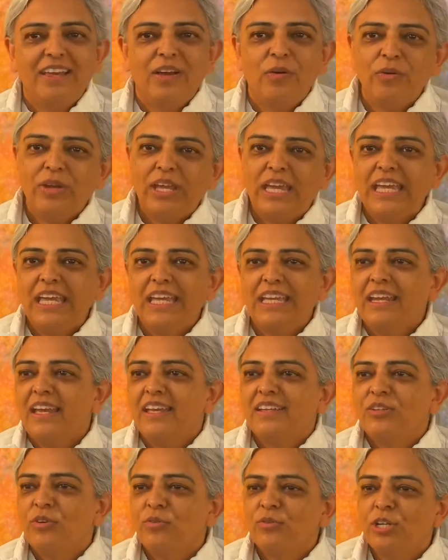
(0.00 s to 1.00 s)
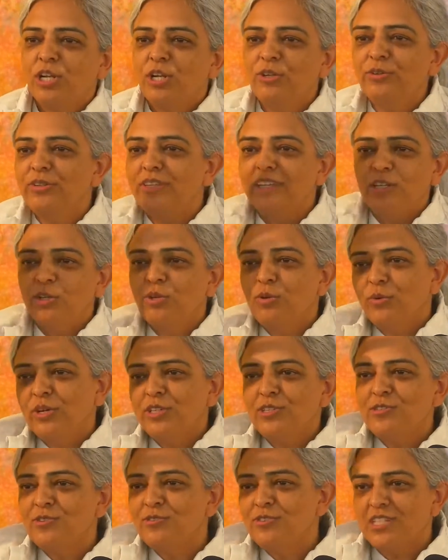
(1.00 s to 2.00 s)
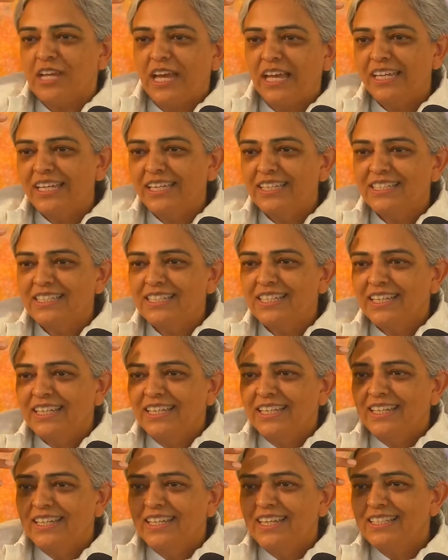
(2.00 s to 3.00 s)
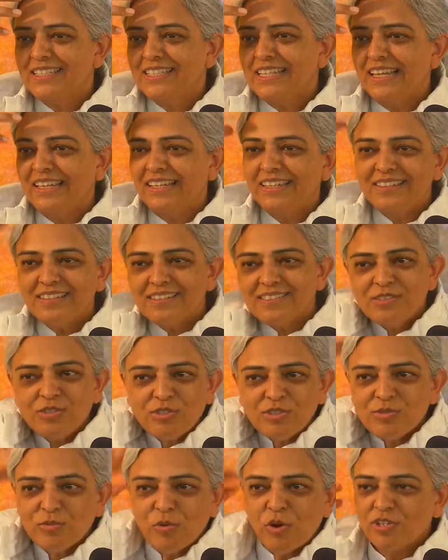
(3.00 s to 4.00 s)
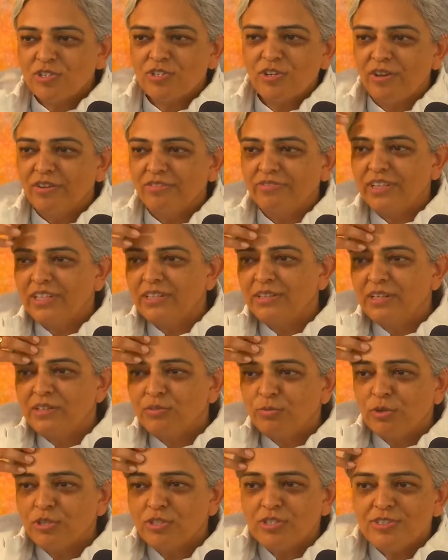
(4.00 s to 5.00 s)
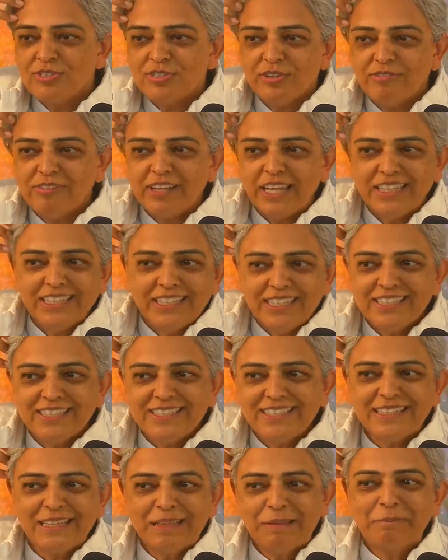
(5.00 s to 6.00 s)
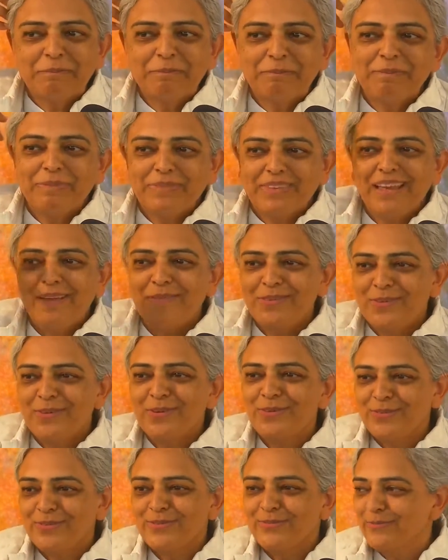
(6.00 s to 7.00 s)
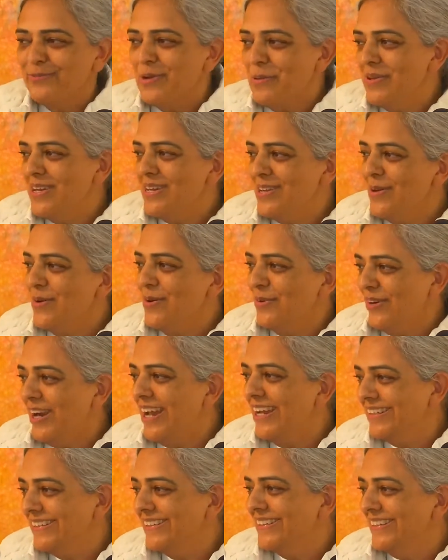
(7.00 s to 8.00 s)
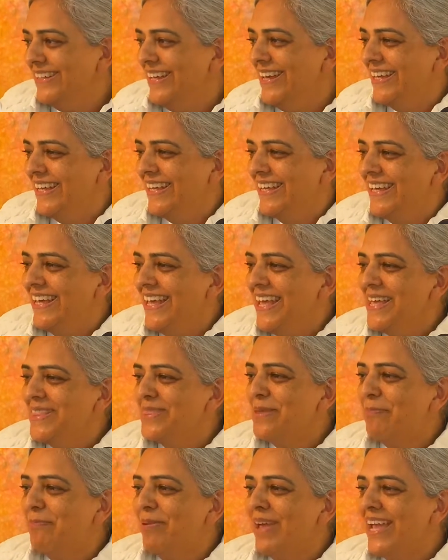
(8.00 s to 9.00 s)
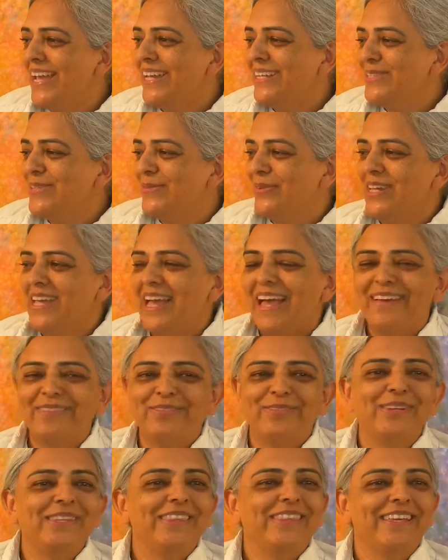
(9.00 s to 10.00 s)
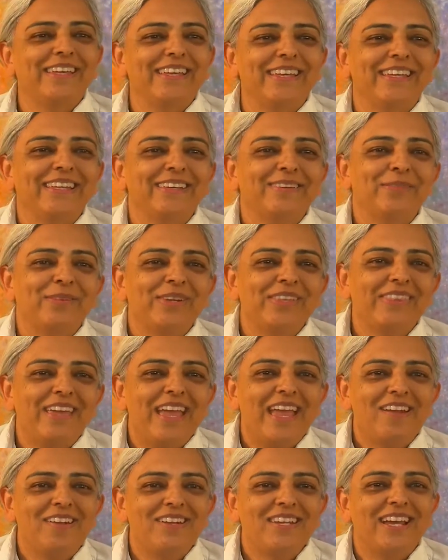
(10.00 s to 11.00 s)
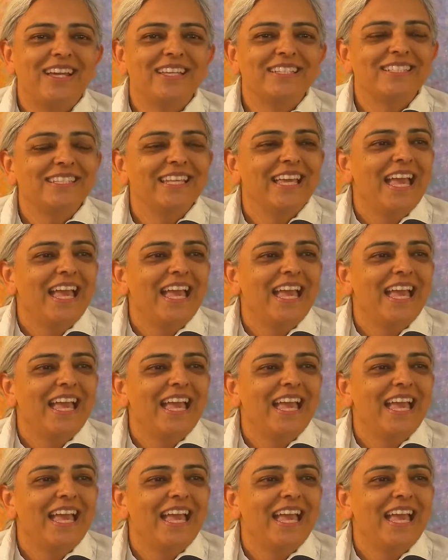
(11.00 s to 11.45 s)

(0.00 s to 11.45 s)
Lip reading: okay. And I had no clue that, once you dye it, it's like it doesn't just wash off. It washes off like this. I mean, those women know, right? The pains we have with hair dyes.